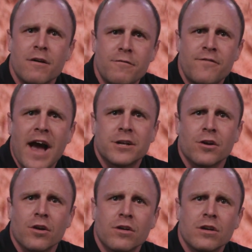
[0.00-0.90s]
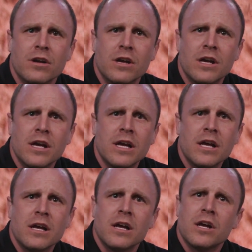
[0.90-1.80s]
factor.
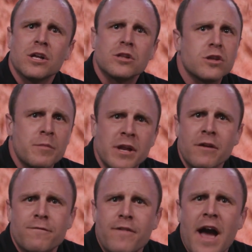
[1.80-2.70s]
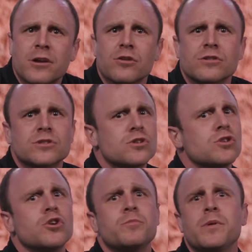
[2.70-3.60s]
Limiting factors
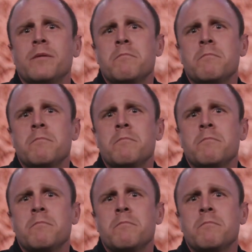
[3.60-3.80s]
could be